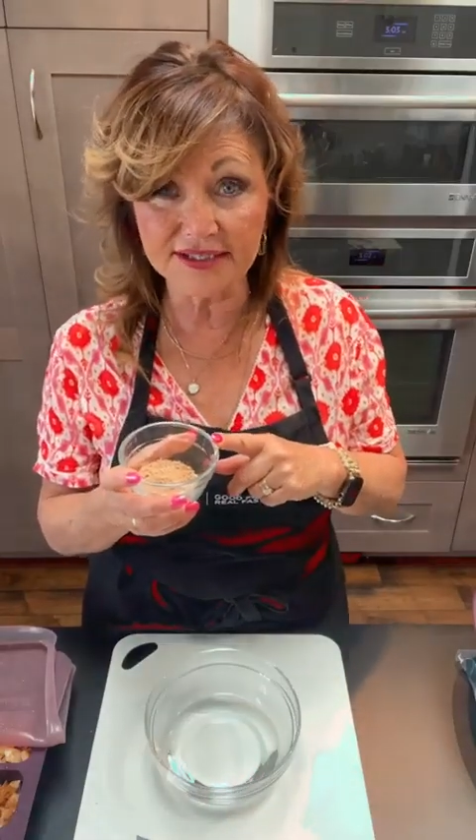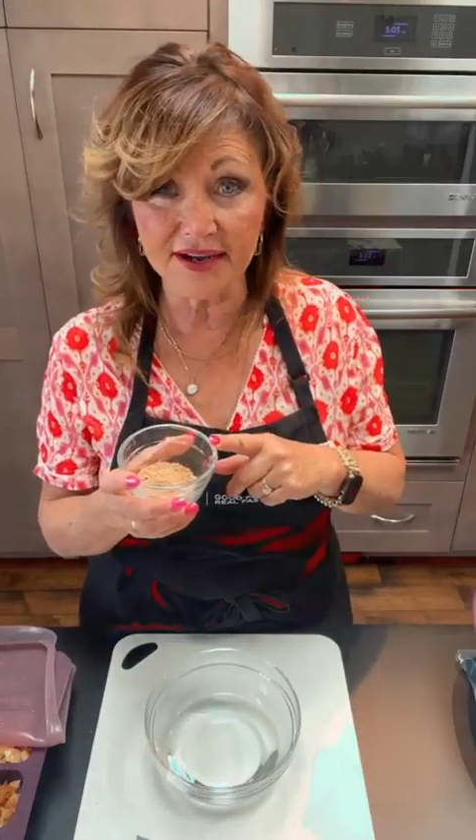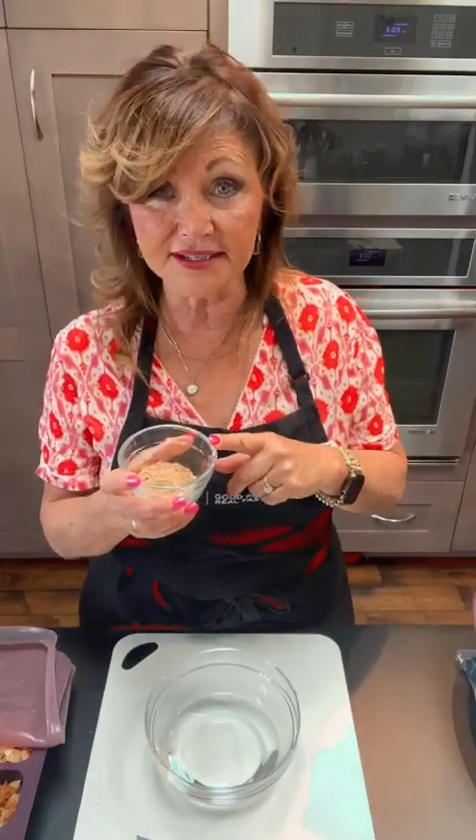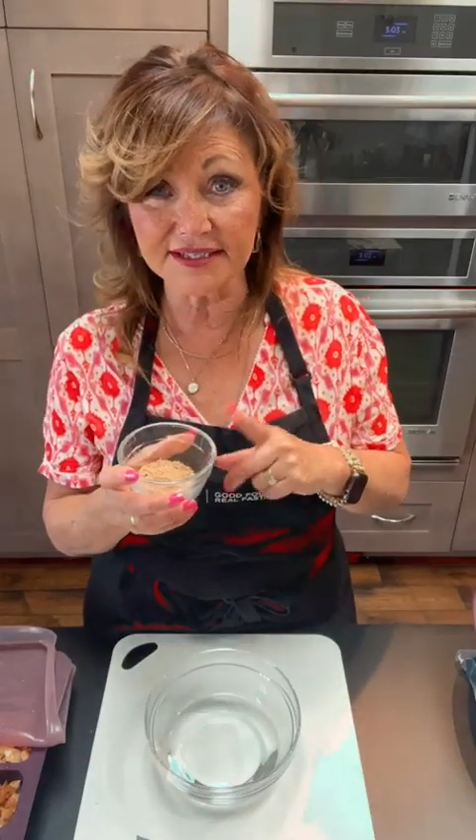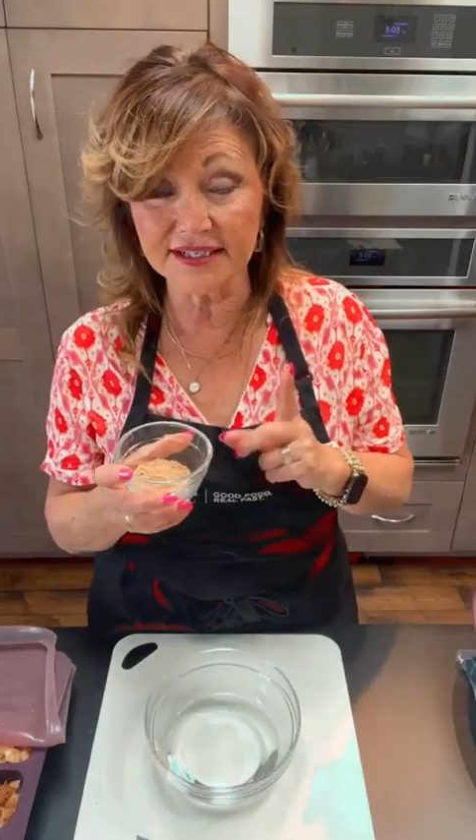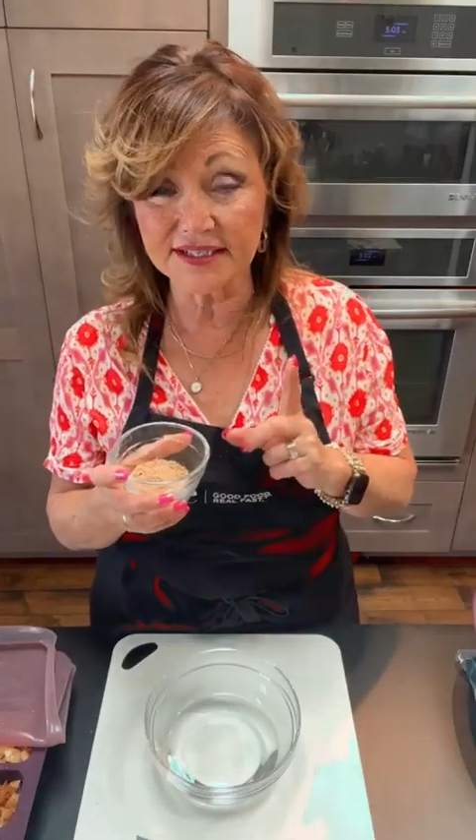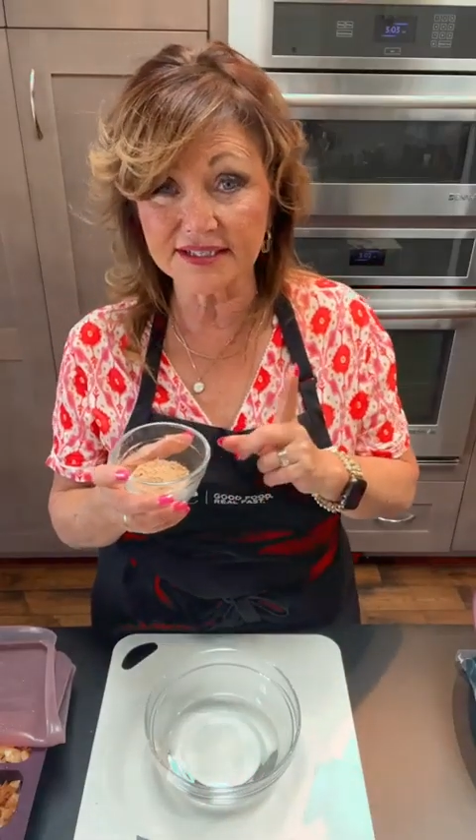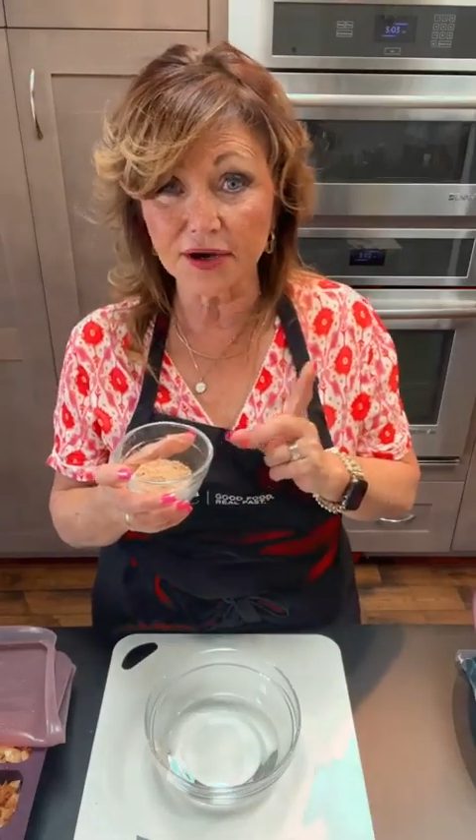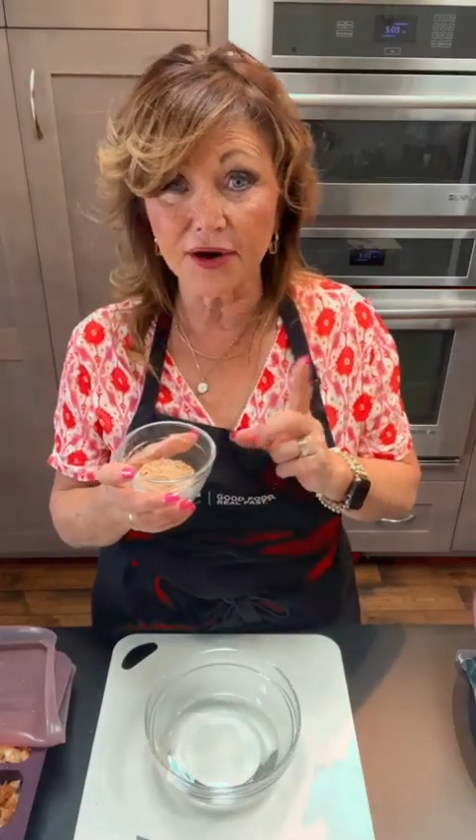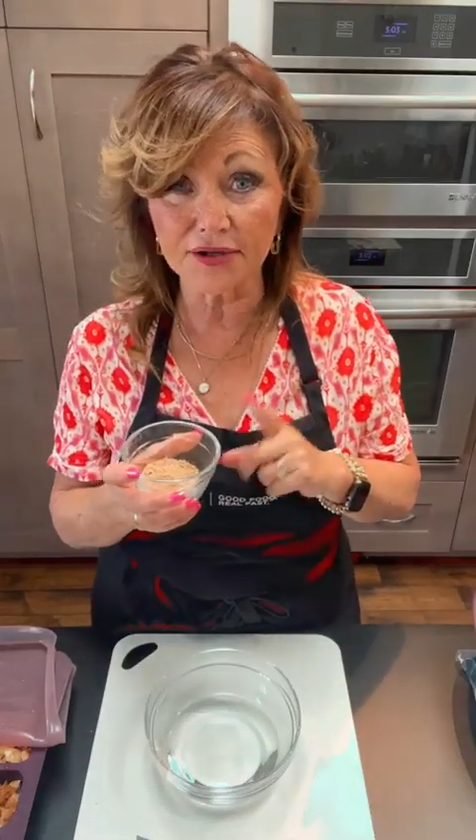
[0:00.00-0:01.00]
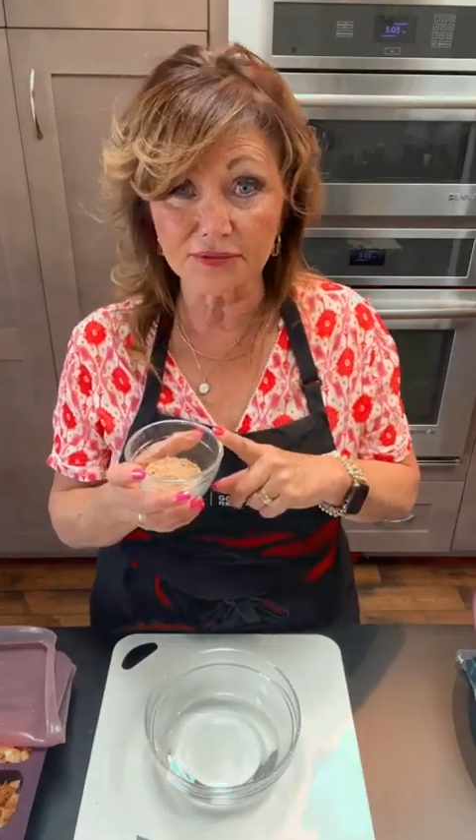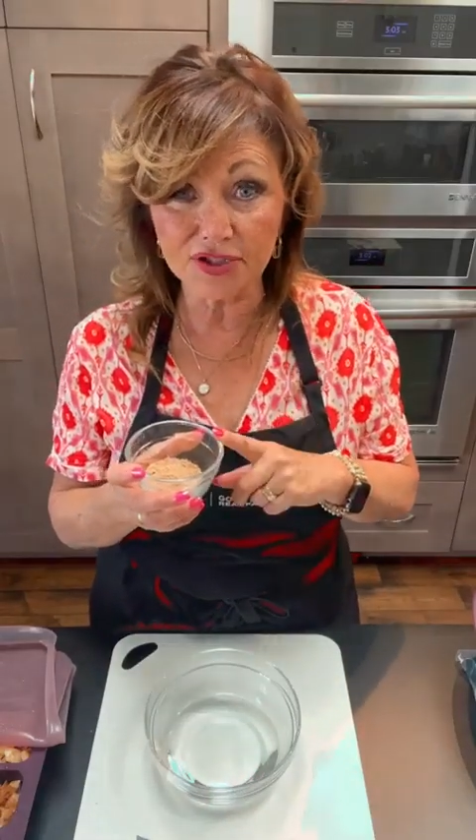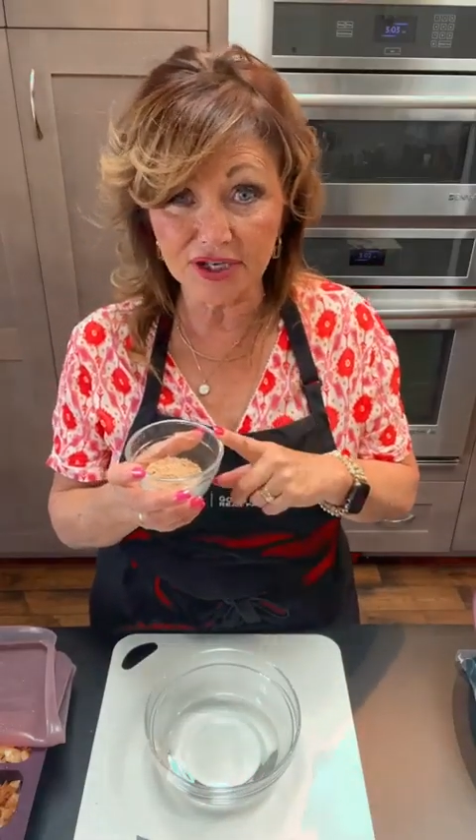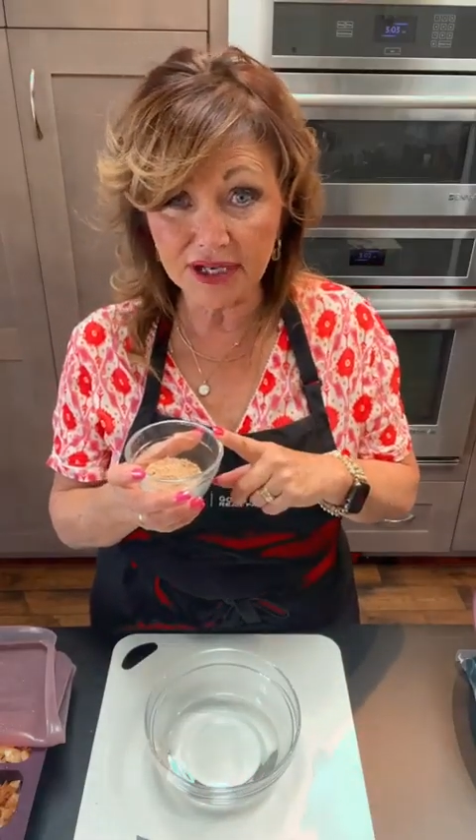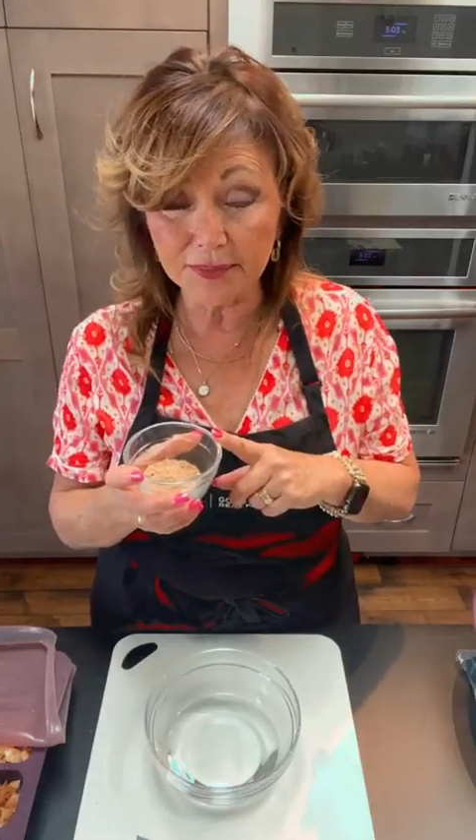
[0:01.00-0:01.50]
sauces are
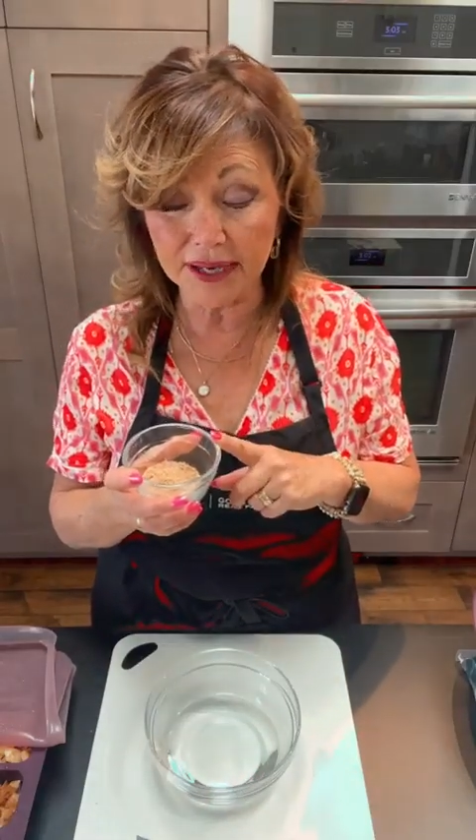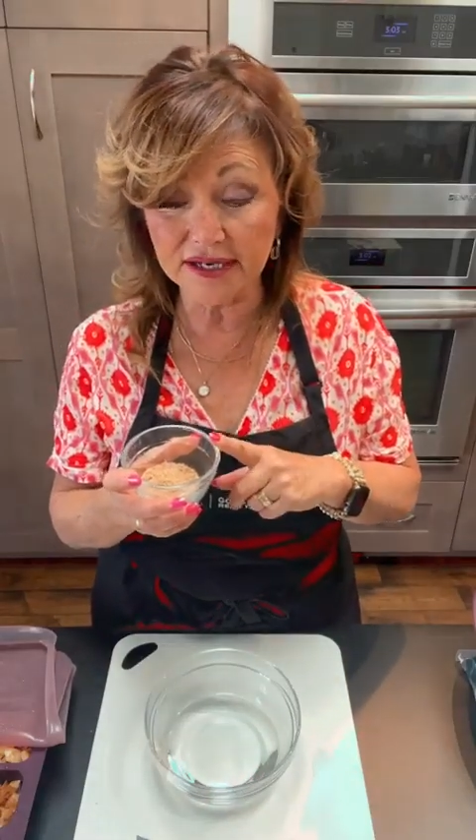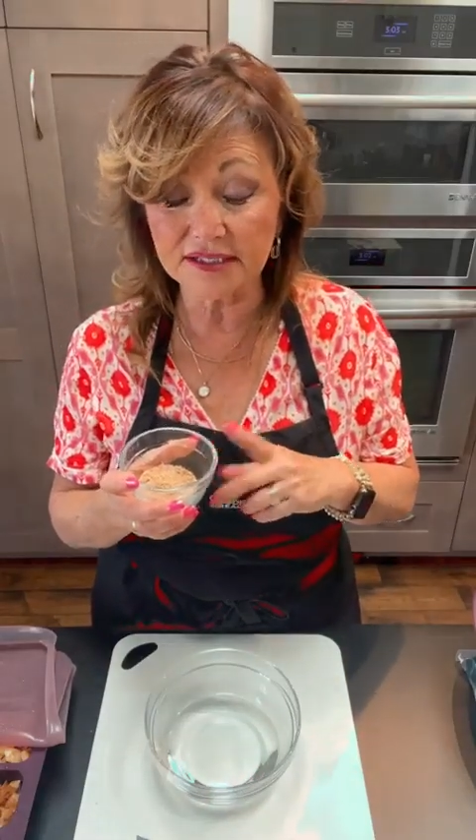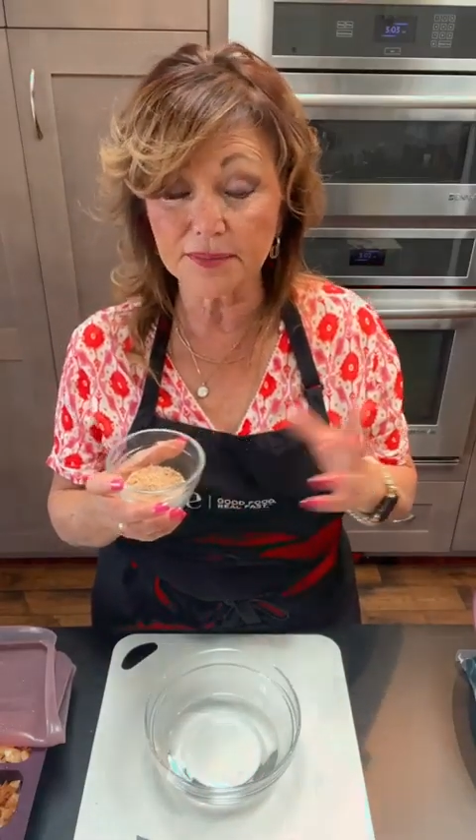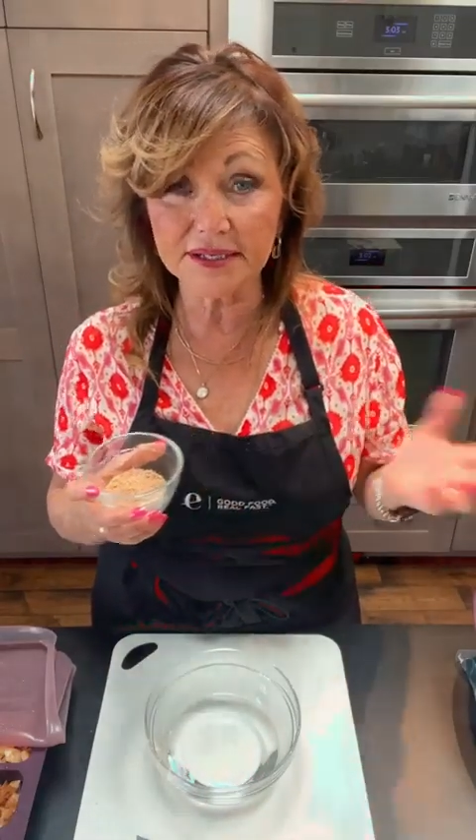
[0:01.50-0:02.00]
chili based,